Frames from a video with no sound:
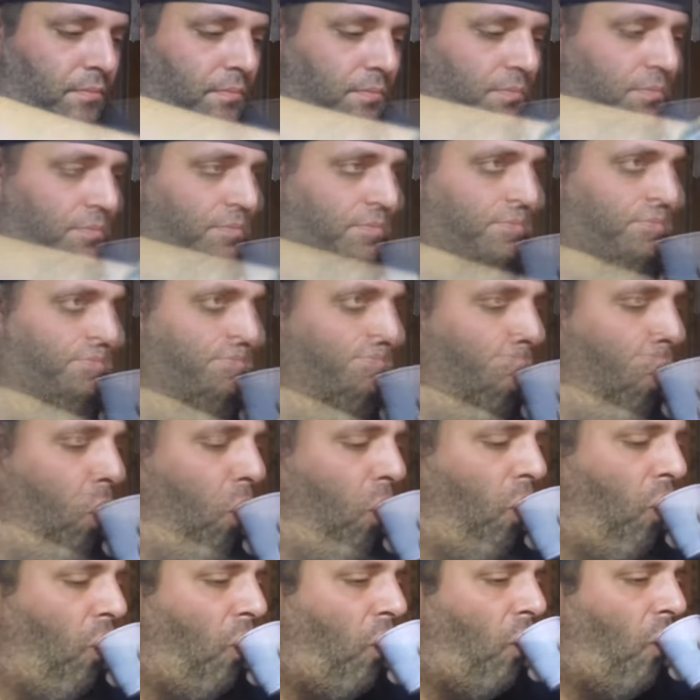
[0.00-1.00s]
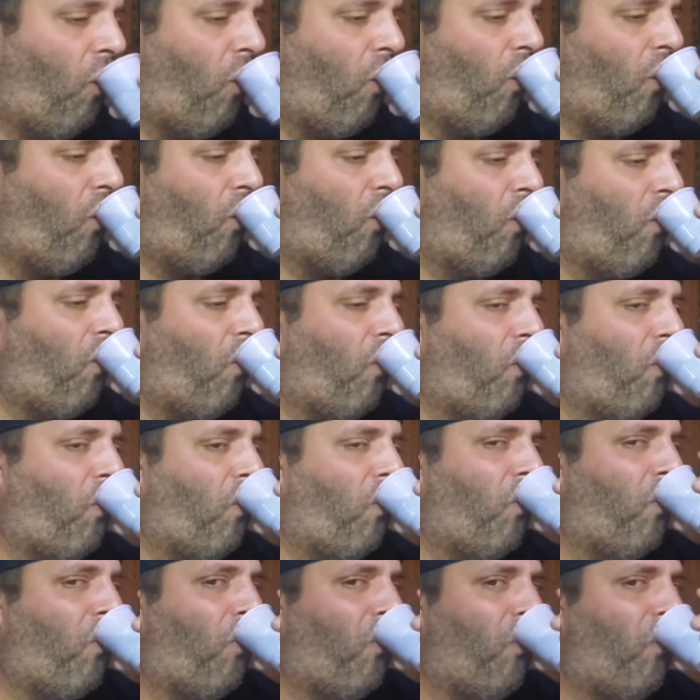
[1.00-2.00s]

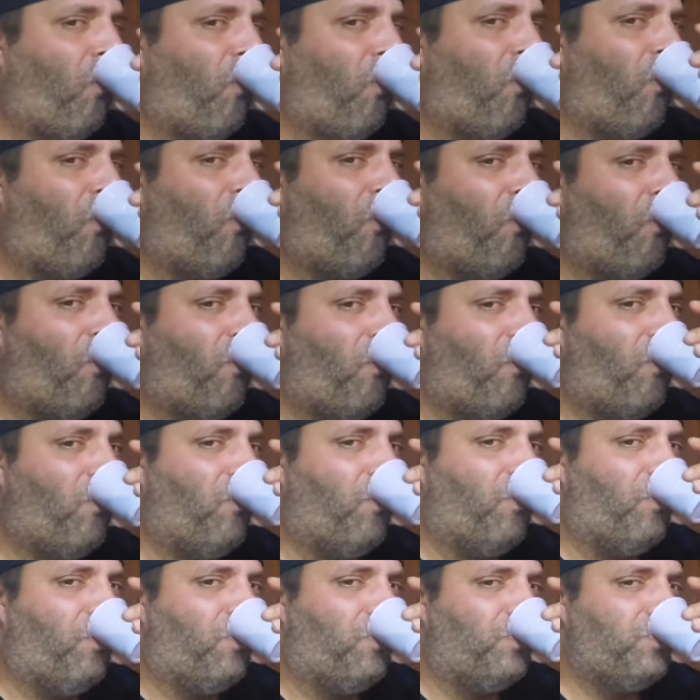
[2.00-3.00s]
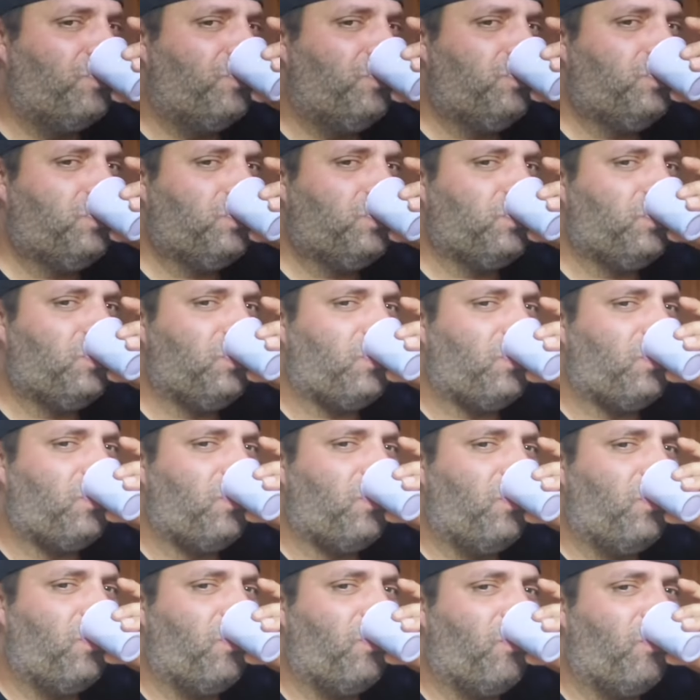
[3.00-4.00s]

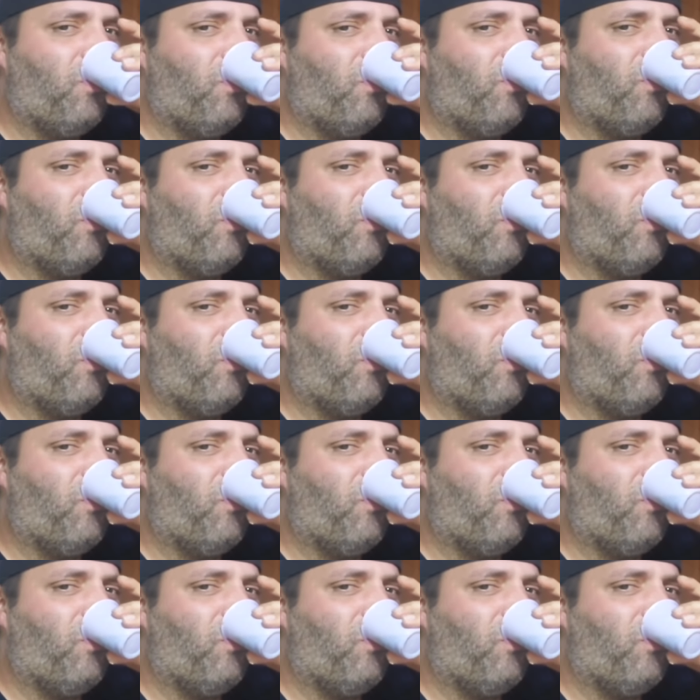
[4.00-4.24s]
Nothing is said.